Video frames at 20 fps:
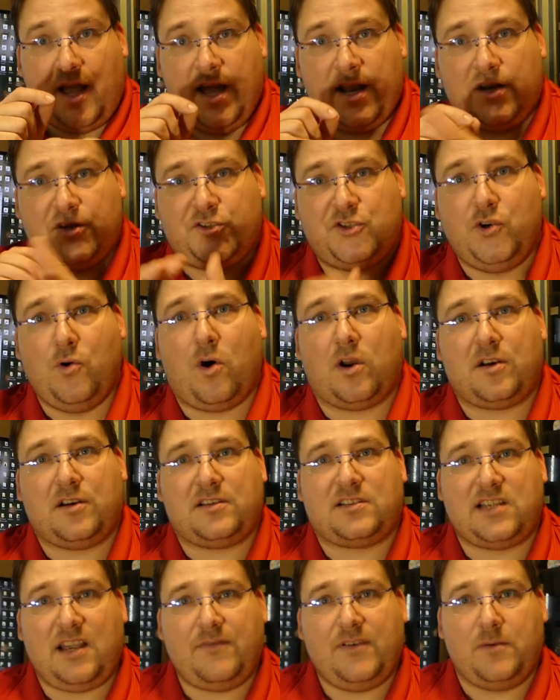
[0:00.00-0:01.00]
and a
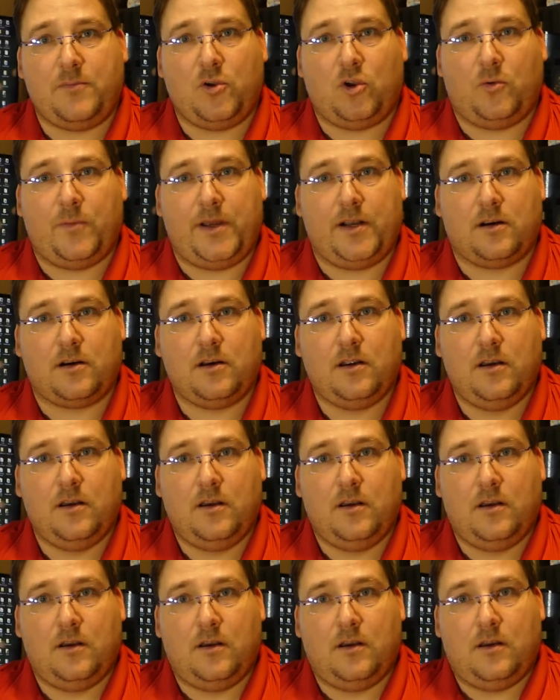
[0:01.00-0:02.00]
270 millimeter
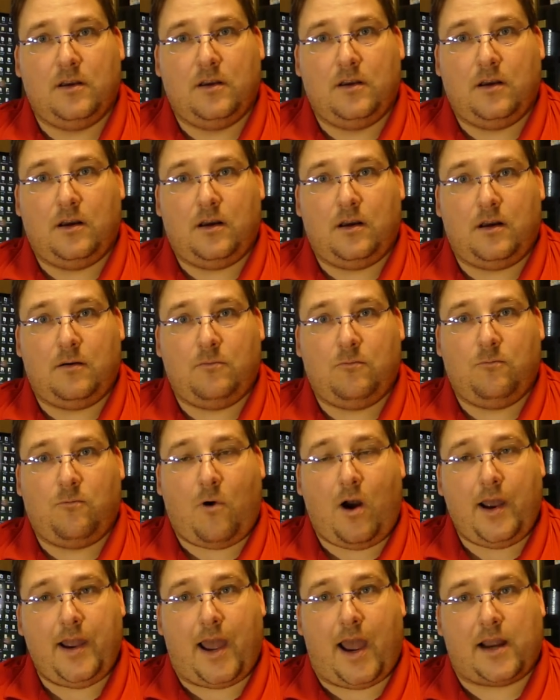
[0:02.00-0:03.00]
um,
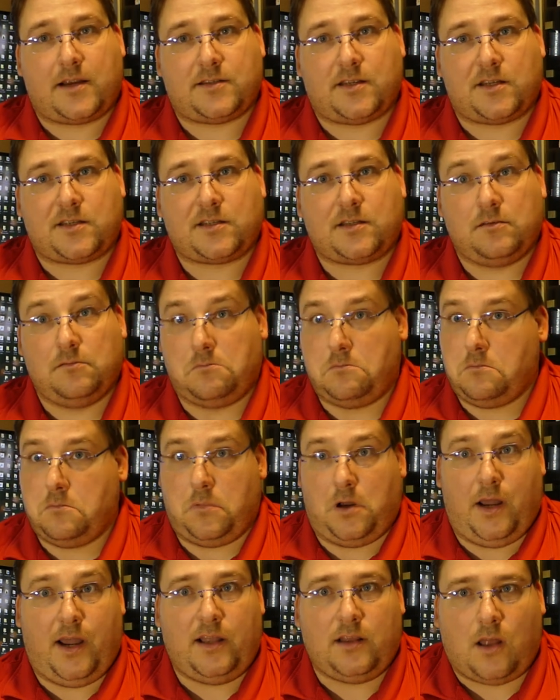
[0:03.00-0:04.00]
Y axis.
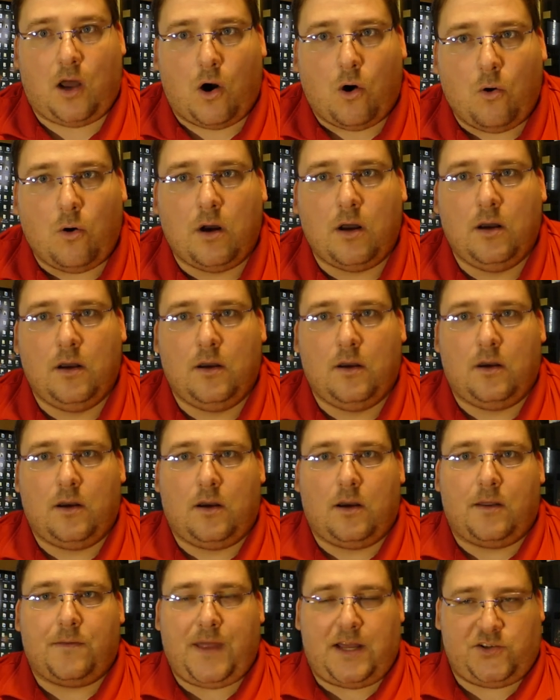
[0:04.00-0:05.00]
Hello,
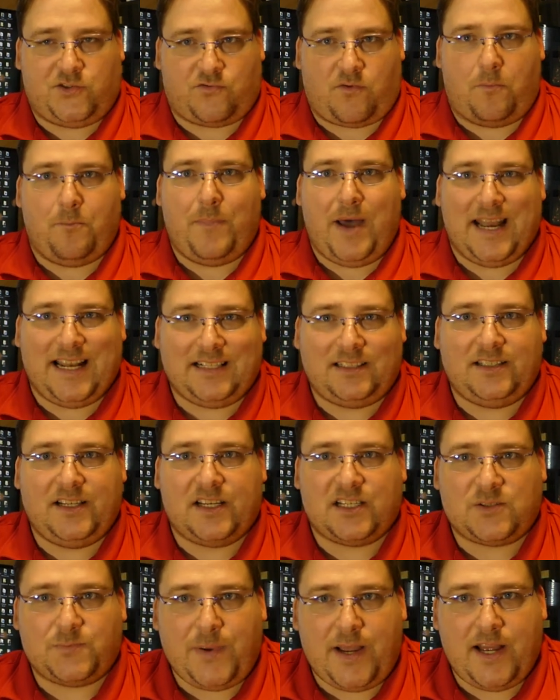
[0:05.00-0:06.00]
that dramatically
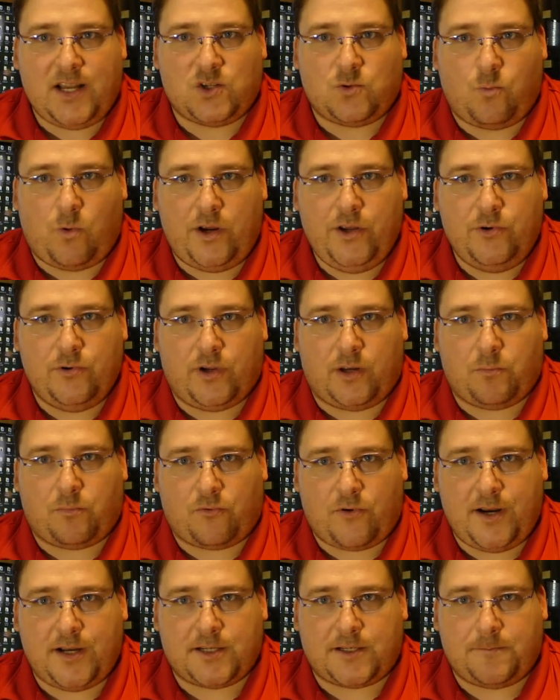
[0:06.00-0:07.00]
expands what you can
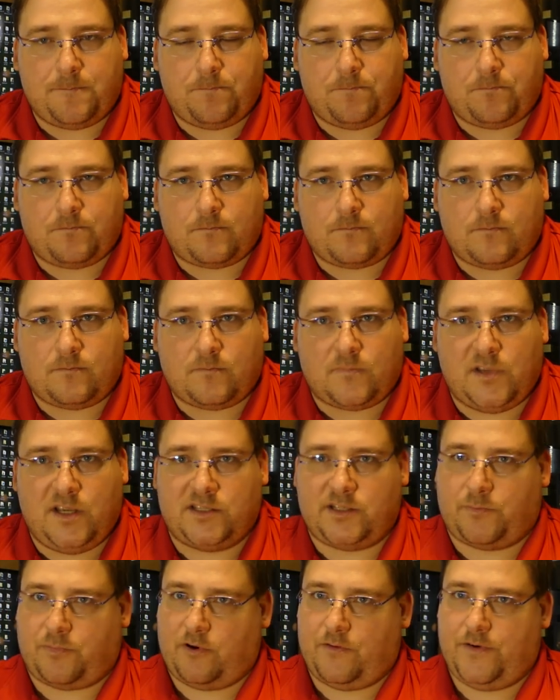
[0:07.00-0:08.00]
print.
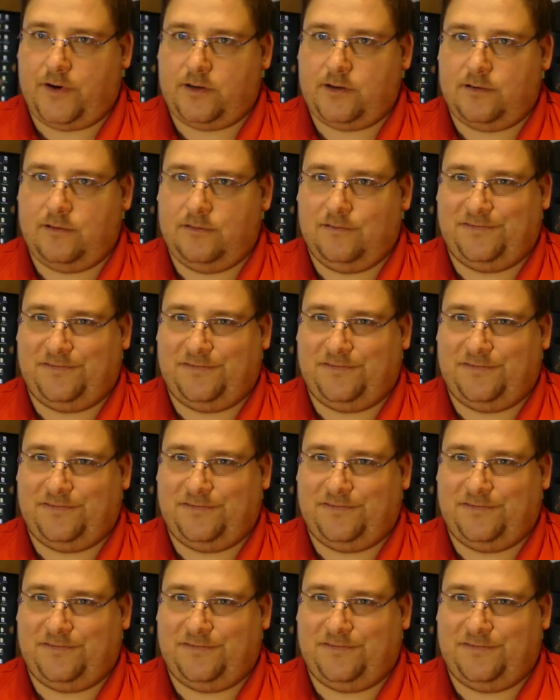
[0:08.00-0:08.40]
Is it perfect?